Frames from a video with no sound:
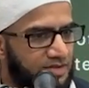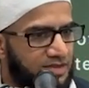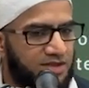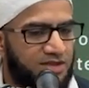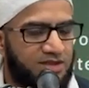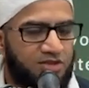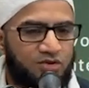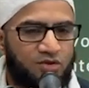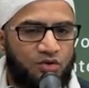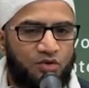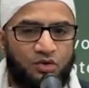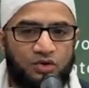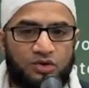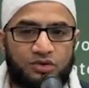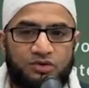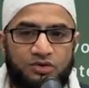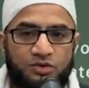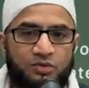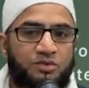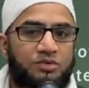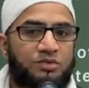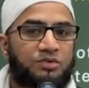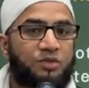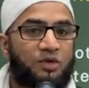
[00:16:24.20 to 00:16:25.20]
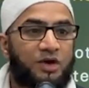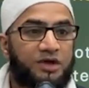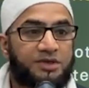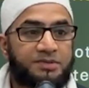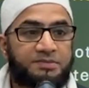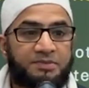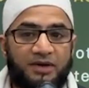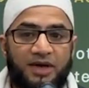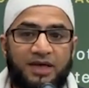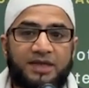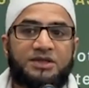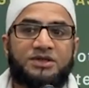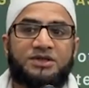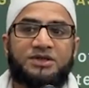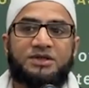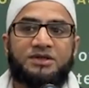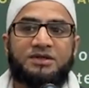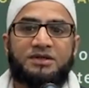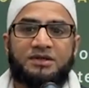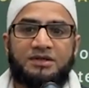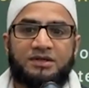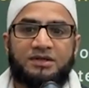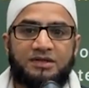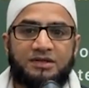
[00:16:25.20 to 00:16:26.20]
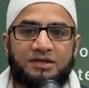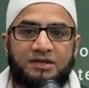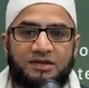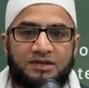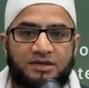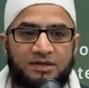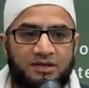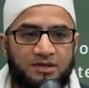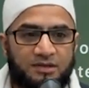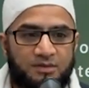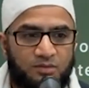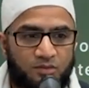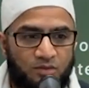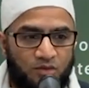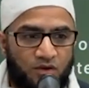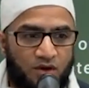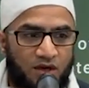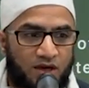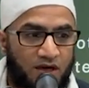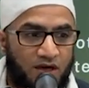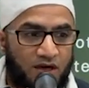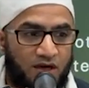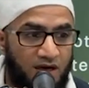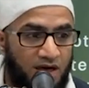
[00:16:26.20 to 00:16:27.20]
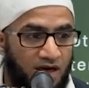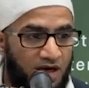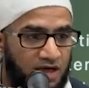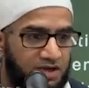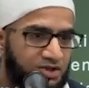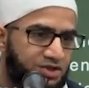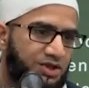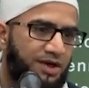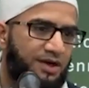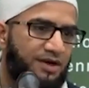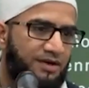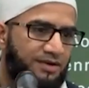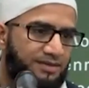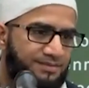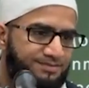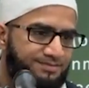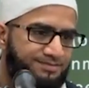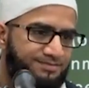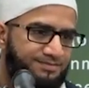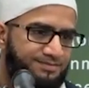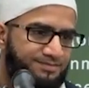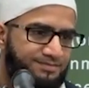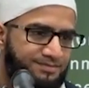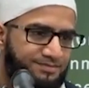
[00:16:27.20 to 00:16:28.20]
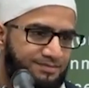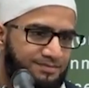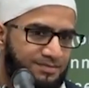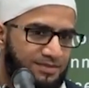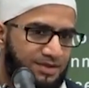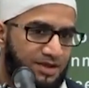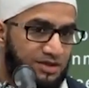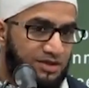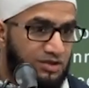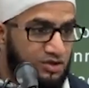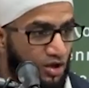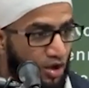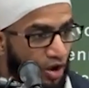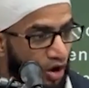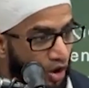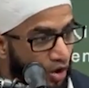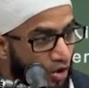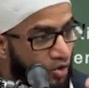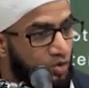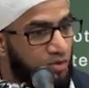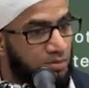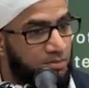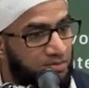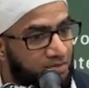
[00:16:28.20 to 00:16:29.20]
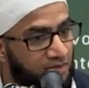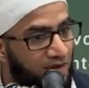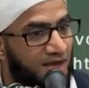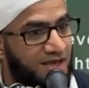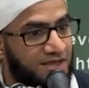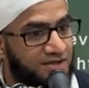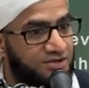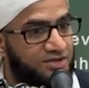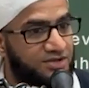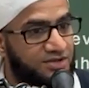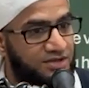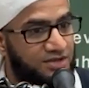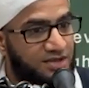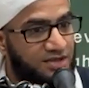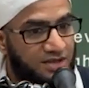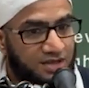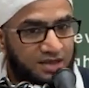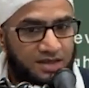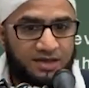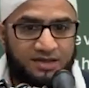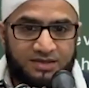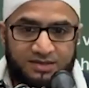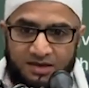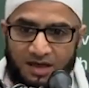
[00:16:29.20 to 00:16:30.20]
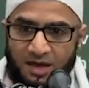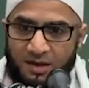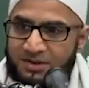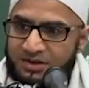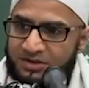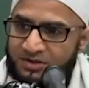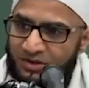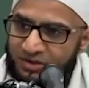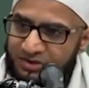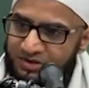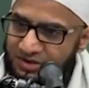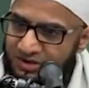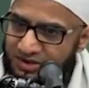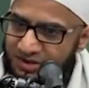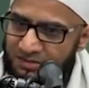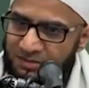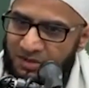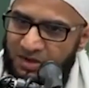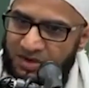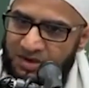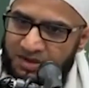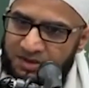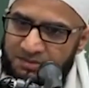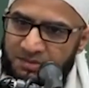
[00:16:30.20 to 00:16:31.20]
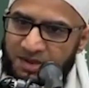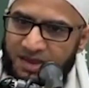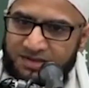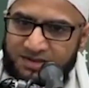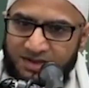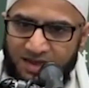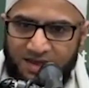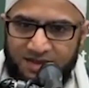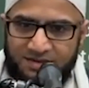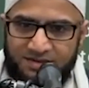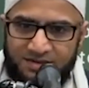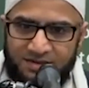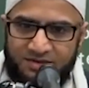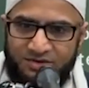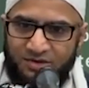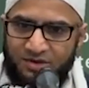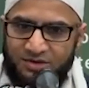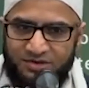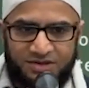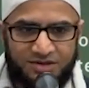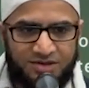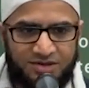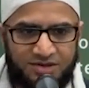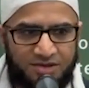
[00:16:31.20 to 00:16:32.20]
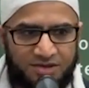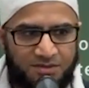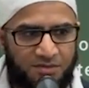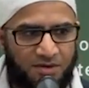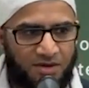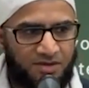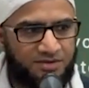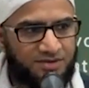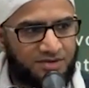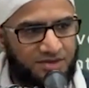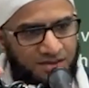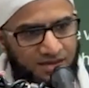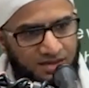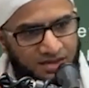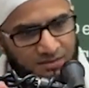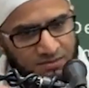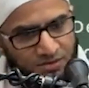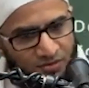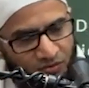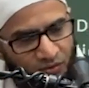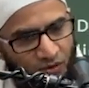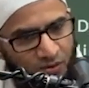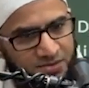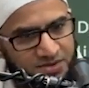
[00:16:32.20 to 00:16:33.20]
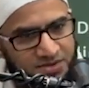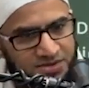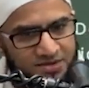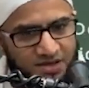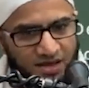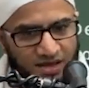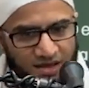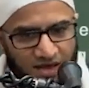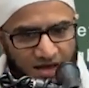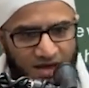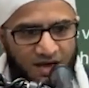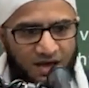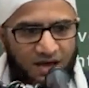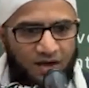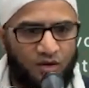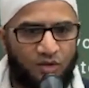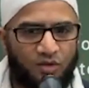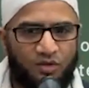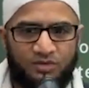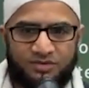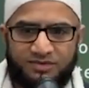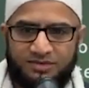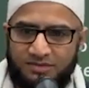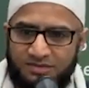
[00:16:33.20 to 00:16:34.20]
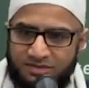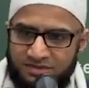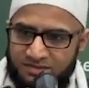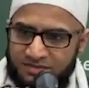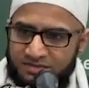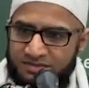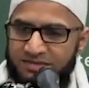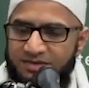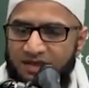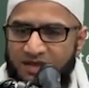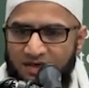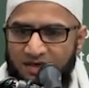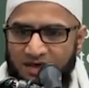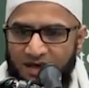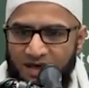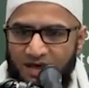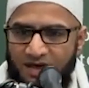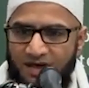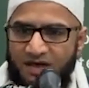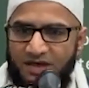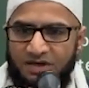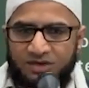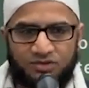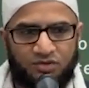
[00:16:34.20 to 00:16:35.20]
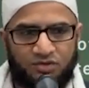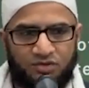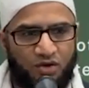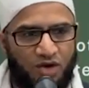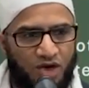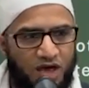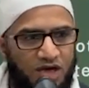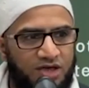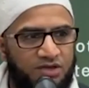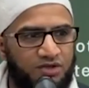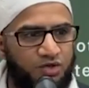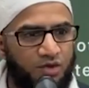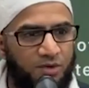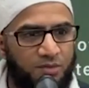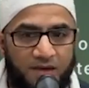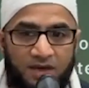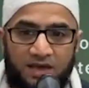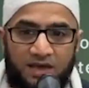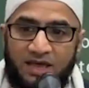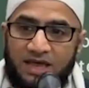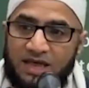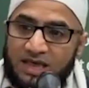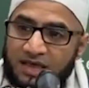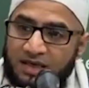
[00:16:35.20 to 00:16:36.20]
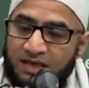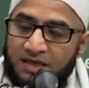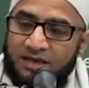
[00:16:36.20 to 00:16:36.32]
This is called what branch? Mu'asha. It's a whole branch. Islam is not just about ibadat, it's not just about performing salah or zakat or hajj, umrah.